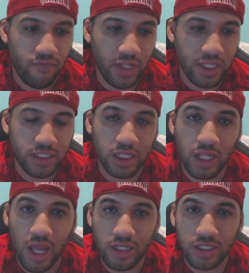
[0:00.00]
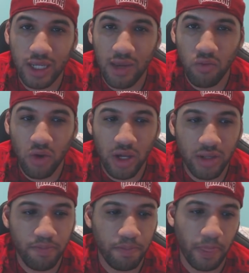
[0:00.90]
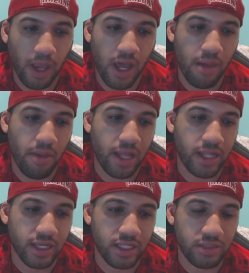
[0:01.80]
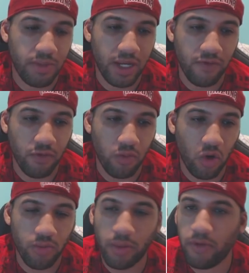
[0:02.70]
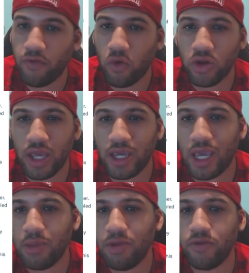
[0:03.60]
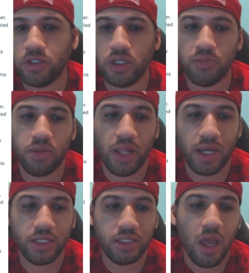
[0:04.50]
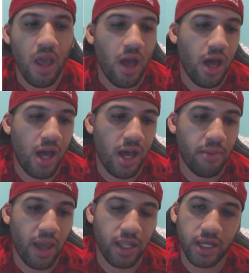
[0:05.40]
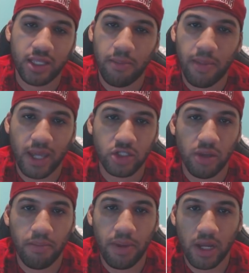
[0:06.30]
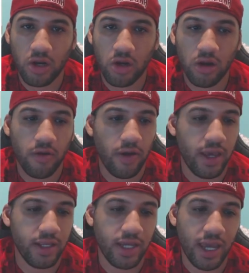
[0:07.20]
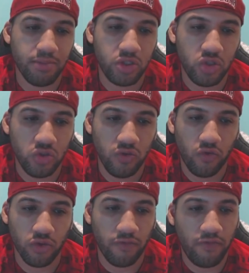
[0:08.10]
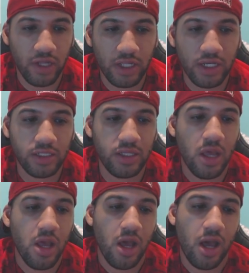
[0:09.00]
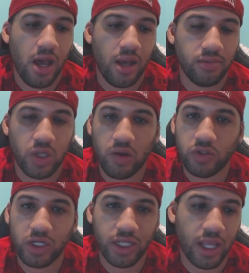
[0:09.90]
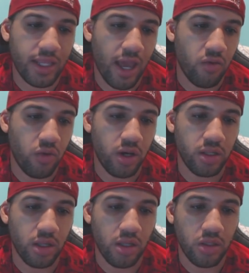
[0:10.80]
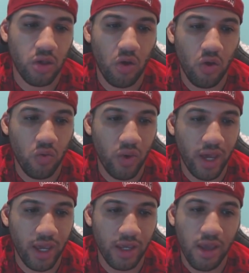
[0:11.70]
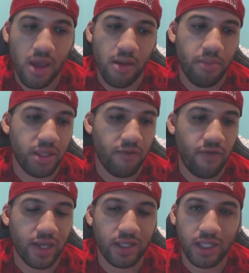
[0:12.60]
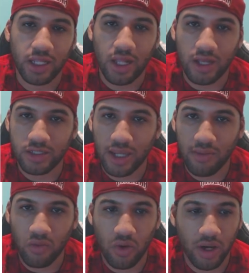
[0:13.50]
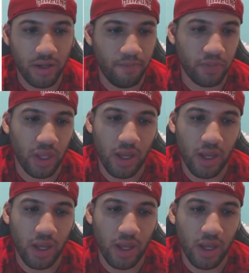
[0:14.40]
Phillies lost Game 1, I like this bet even more. But before that game even took place, I like the matchup better in Game 2 for the Phillies. So I was looking at that one the whole way. But the fact that they lost Game 1